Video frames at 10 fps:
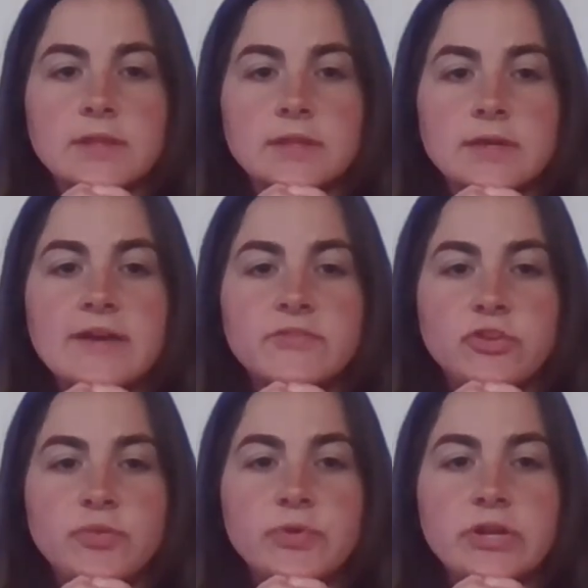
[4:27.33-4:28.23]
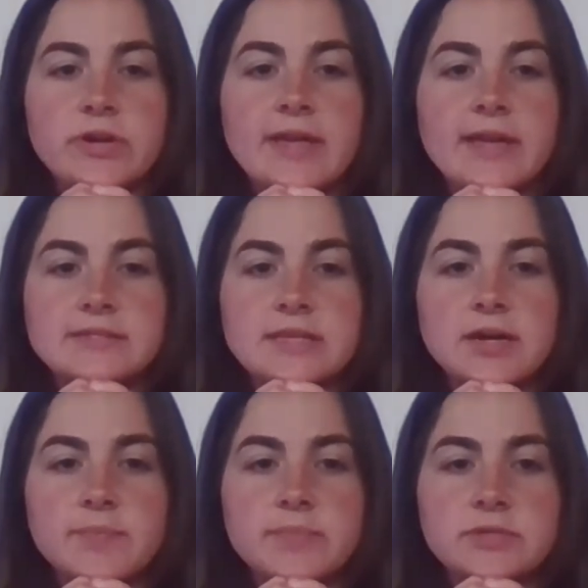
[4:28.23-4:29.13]
After you bring your hands
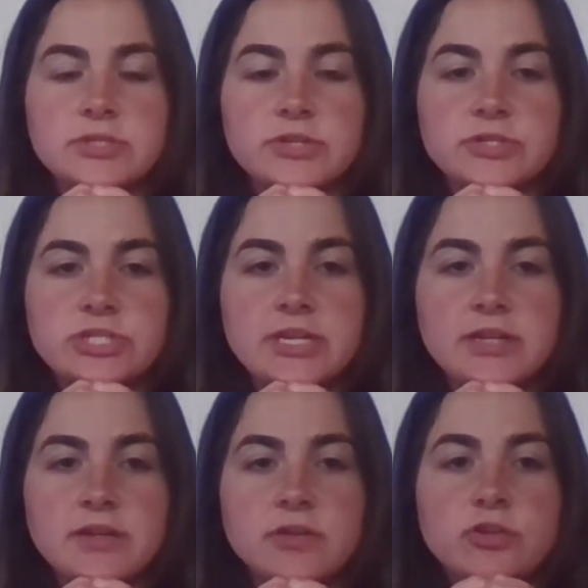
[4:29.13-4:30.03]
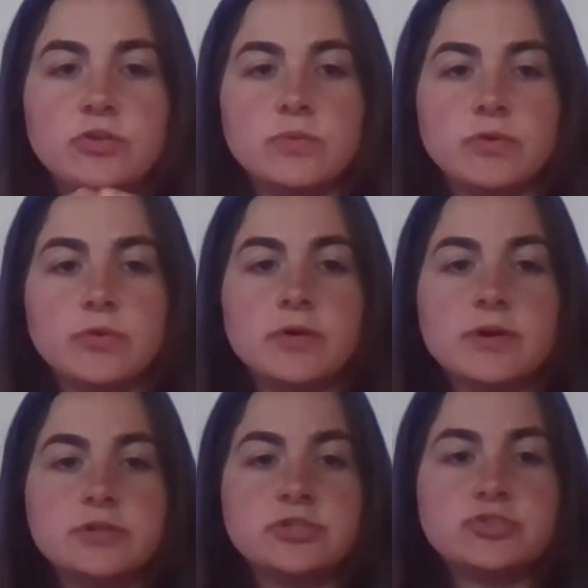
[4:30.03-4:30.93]
up to your chin, you will
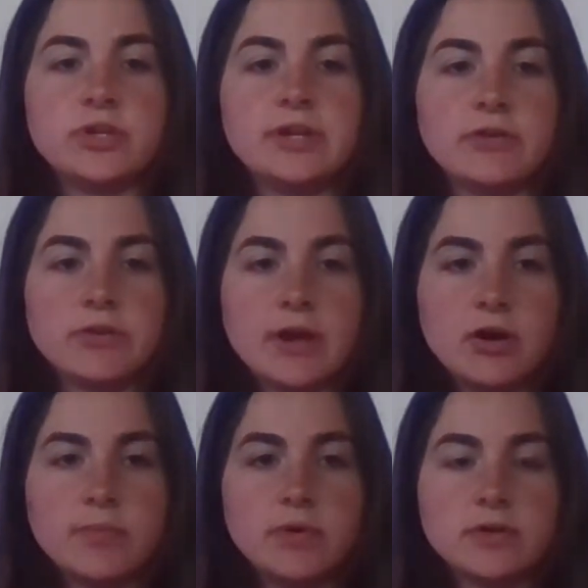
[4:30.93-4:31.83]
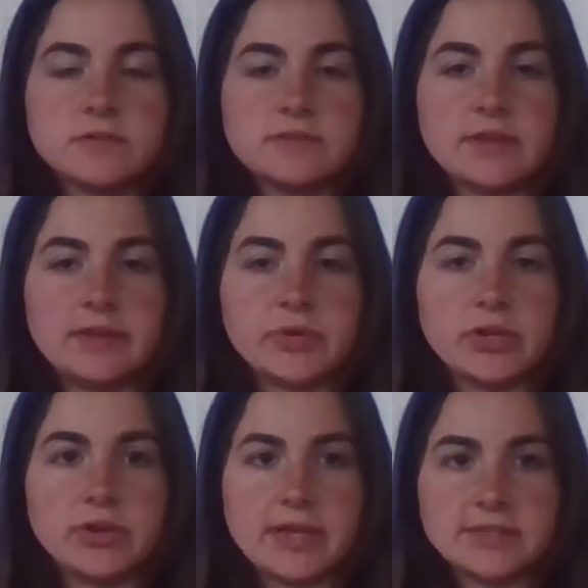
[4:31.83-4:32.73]
straighten out your elbows and bring
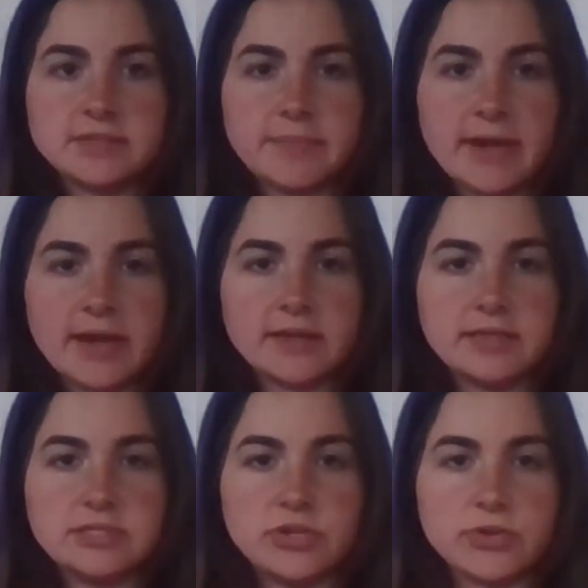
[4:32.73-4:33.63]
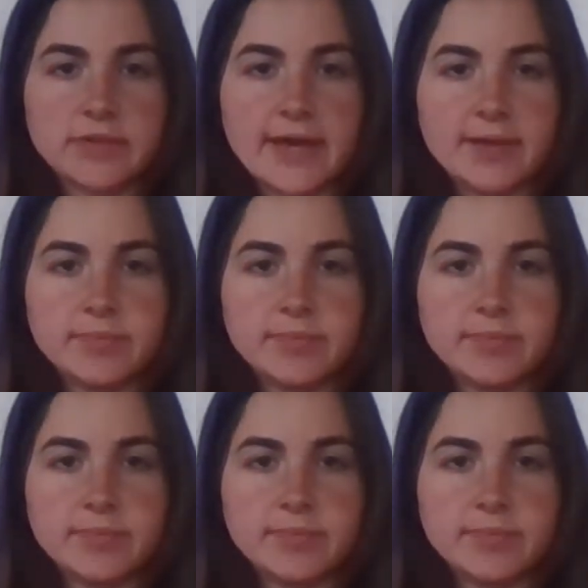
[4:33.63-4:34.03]
your hands back into your lap.